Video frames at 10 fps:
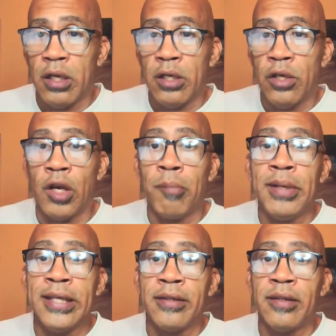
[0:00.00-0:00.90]
You
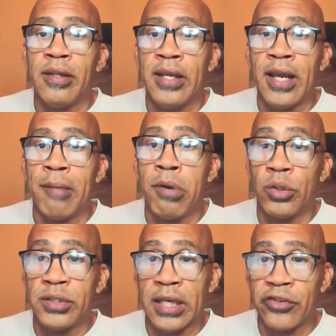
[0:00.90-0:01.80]
complete the
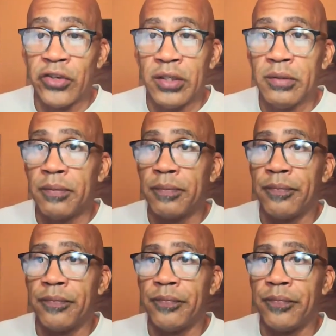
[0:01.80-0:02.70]
About section,
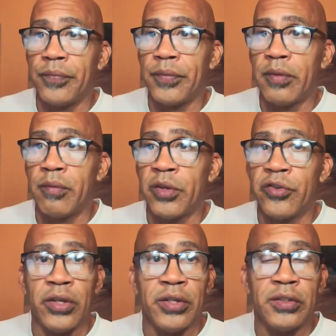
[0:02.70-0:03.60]
which
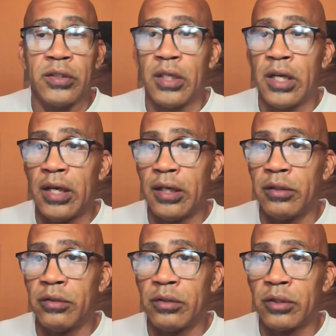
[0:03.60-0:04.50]
is
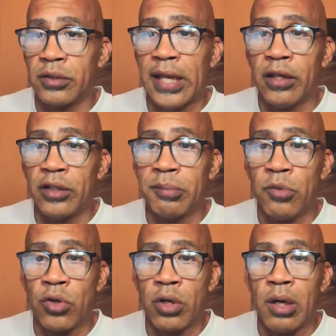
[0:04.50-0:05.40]
just telling us
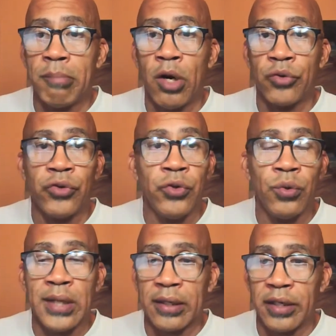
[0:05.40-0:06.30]
more about you,
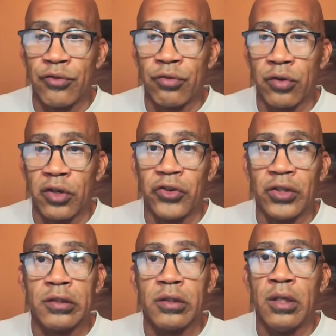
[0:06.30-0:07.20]
like an
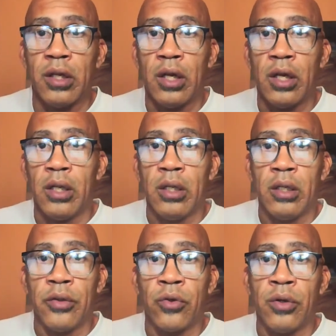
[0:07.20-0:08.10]
introduction.
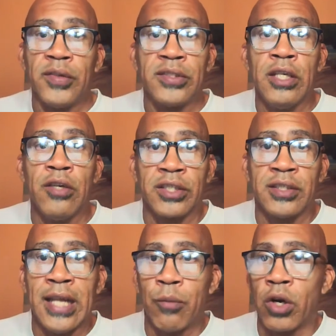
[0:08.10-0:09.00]
So for serious
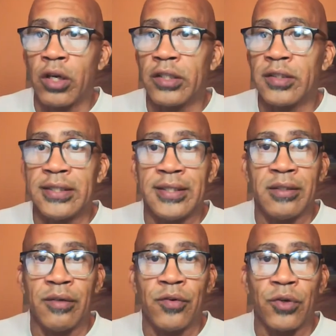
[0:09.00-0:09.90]
networkers, this is,
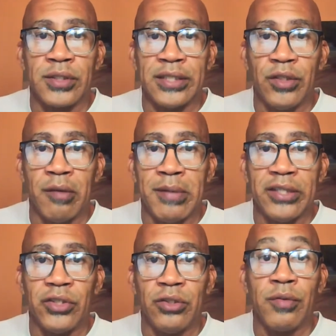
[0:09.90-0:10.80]
of course, as you
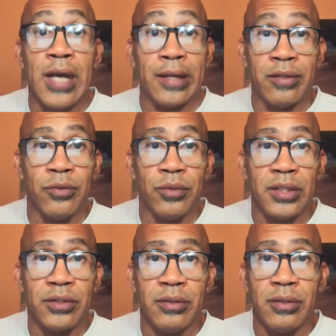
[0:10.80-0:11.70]
imagine, you've got to do
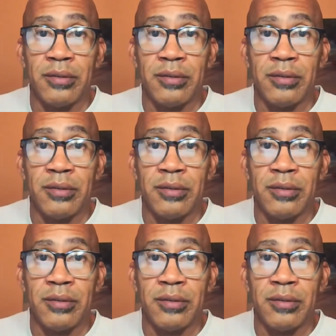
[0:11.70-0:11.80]
this.